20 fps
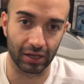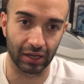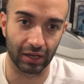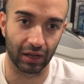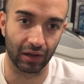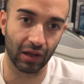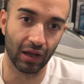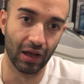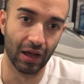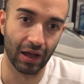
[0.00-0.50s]

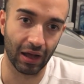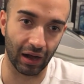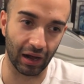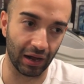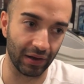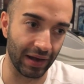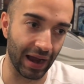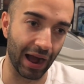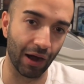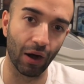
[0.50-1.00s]
needed.
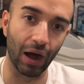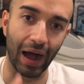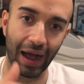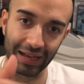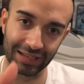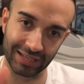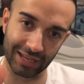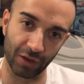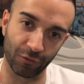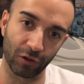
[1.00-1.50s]
Uh, now a high
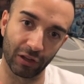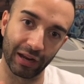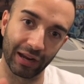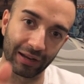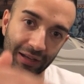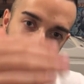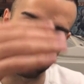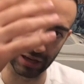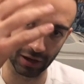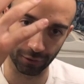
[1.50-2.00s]
skill for the
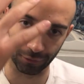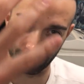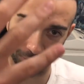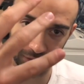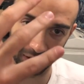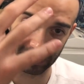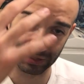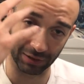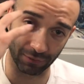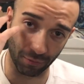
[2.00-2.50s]
deck is, scale,
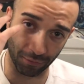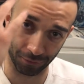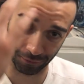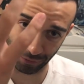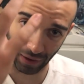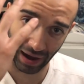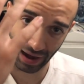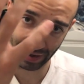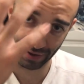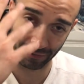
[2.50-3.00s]
is level
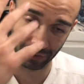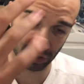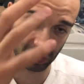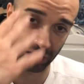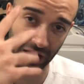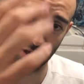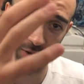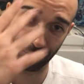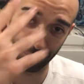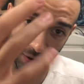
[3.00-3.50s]
5. It's
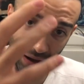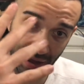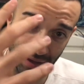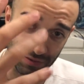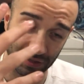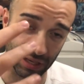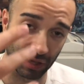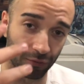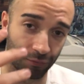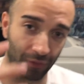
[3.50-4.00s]
scale 5,
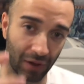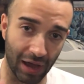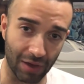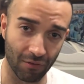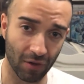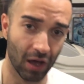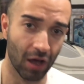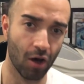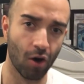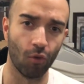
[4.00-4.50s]
scale 5.
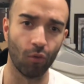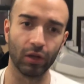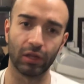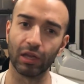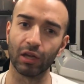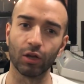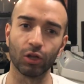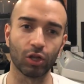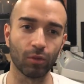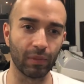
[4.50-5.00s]
We
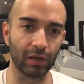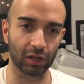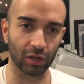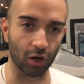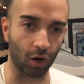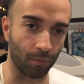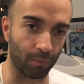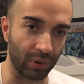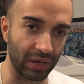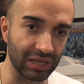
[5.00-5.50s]
take out the
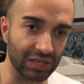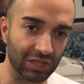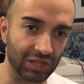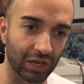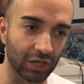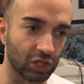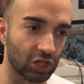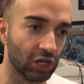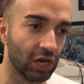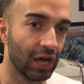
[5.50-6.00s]
mid-level beast
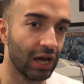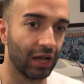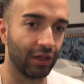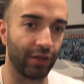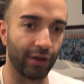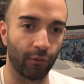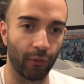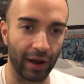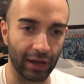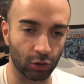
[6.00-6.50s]
because
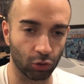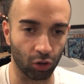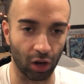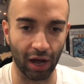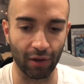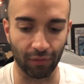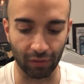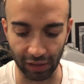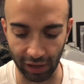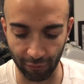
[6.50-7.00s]
they're way too
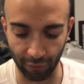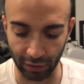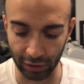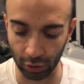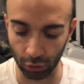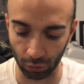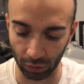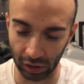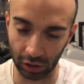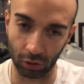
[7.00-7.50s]
high of a level and
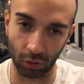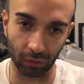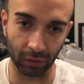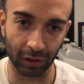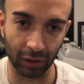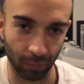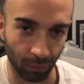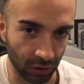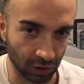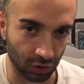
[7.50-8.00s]
you really don't
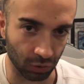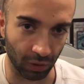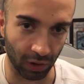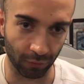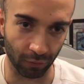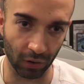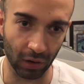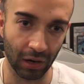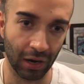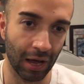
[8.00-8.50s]
need them
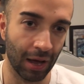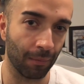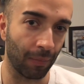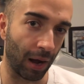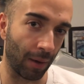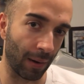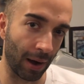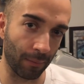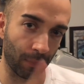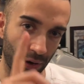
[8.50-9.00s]
whatsoever.
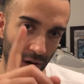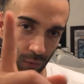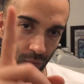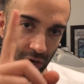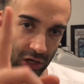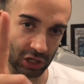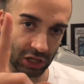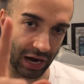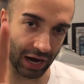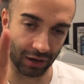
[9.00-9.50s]
But I might put in
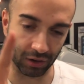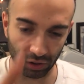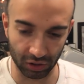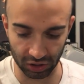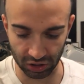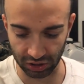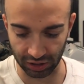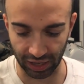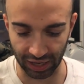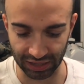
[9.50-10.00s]
one Jackal
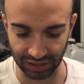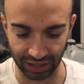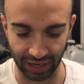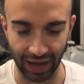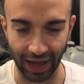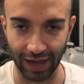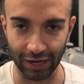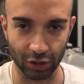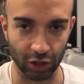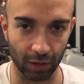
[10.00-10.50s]
just in case I get
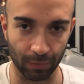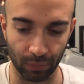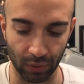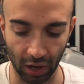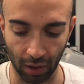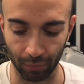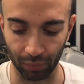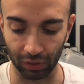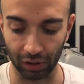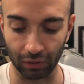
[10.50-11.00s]
hand trapped
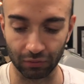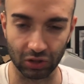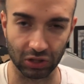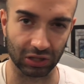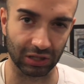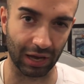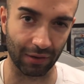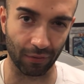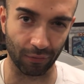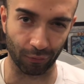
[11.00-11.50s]
beyond belief,
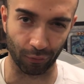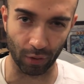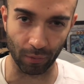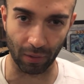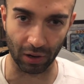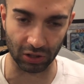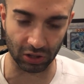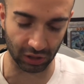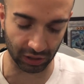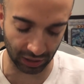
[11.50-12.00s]
just have a free
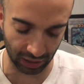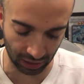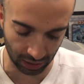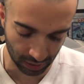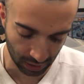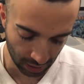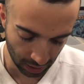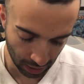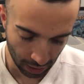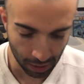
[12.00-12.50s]
monster to gate.
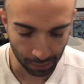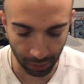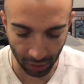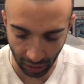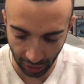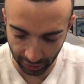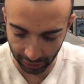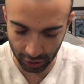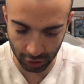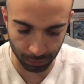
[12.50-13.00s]
But
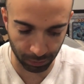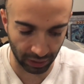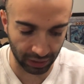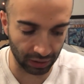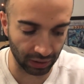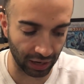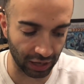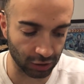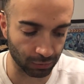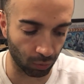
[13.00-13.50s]
I'll explain to
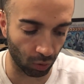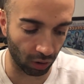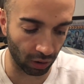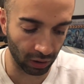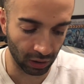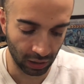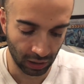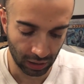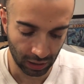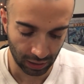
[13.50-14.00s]
you guys more.
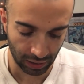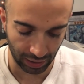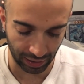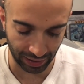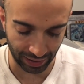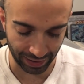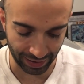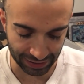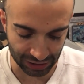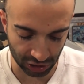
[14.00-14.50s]

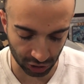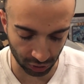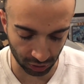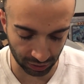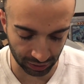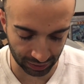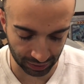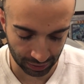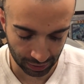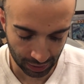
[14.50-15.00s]
Uh, it's
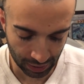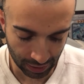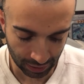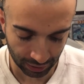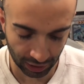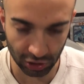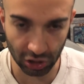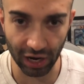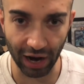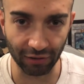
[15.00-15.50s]
literally
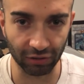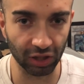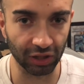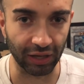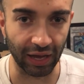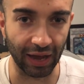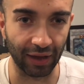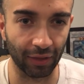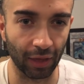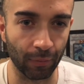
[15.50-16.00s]
because you're
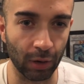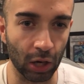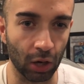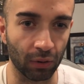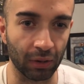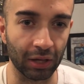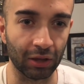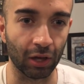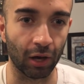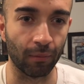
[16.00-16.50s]
FTKing them, you
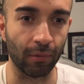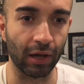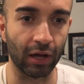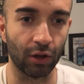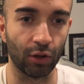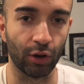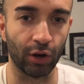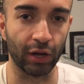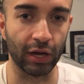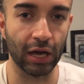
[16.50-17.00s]
don't need them. You're
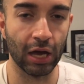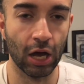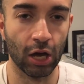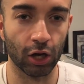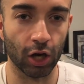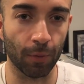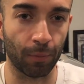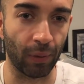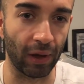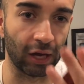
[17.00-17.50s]
literally
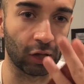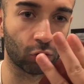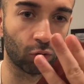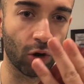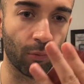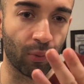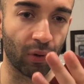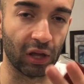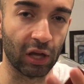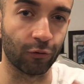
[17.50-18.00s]
you're playing
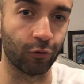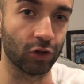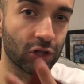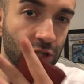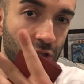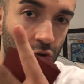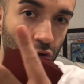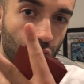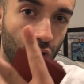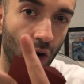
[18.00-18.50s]
three brilliant fusions,
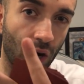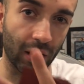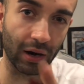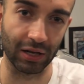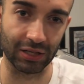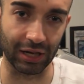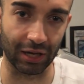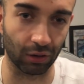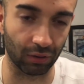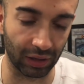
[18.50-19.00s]
and two
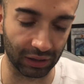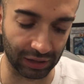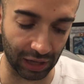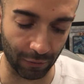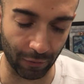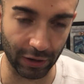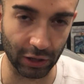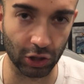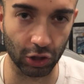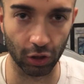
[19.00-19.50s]
garnets. I don't like
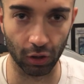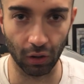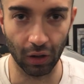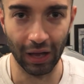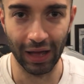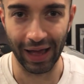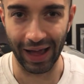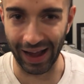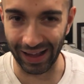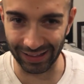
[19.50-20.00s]
that ratio.
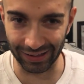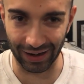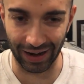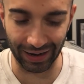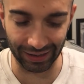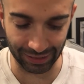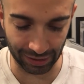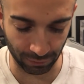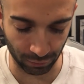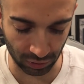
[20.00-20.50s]
And then
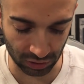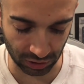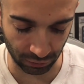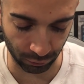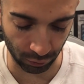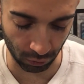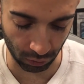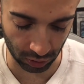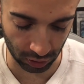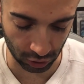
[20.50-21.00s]
high levels if
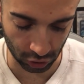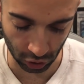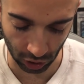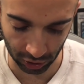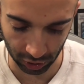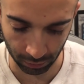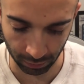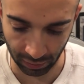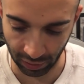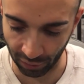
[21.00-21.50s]
you were to
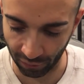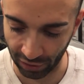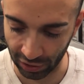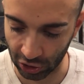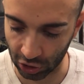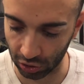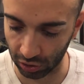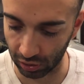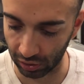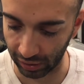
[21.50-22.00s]
draw them
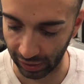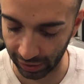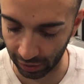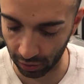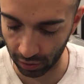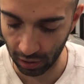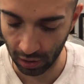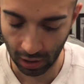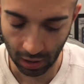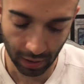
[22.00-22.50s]
eventually
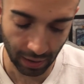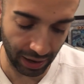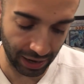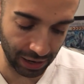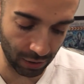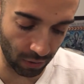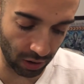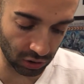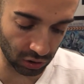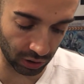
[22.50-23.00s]
later.
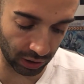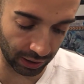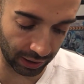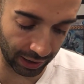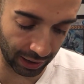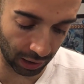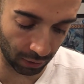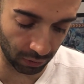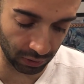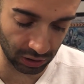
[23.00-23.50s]
Anyways, we're gonna
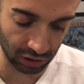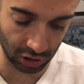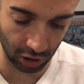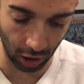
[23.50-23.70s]
get on with this